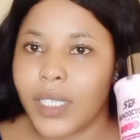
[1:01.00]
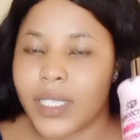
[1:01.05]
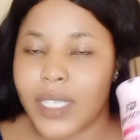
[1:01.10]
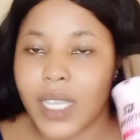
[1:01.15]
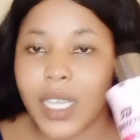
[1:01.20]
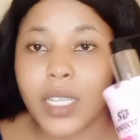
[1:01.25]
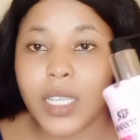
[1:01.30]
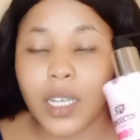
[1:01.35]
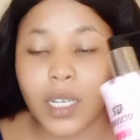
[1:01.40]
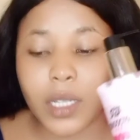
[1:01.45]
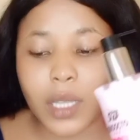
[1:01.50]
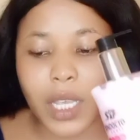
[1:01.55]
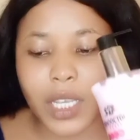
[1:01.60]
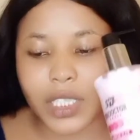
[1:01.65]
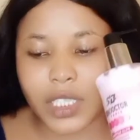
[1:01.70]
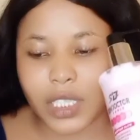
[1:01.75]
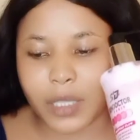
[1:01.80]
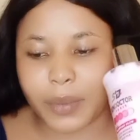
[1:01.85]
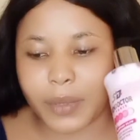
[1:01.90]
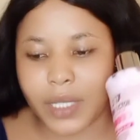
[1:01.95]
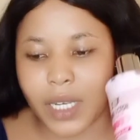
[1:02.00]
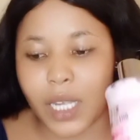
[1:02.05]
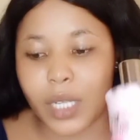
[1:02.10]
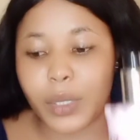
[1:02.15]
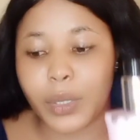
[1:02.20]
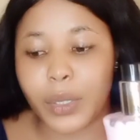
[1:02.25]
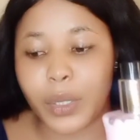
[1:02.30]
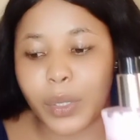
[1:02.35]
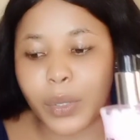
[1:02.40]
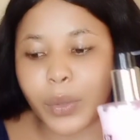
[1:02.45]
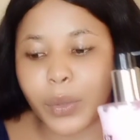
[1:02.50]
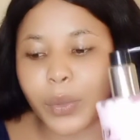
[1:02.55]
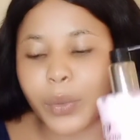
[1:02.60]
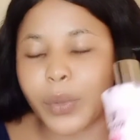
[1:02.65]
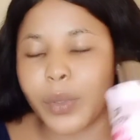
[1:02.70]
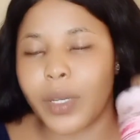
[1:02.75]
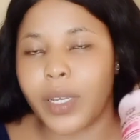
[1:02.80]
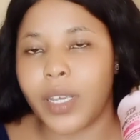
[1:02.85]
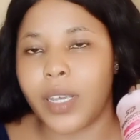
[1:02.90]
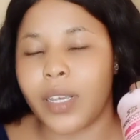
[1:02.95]
skin doctor Egyptian
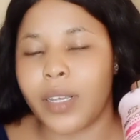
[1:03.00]
glow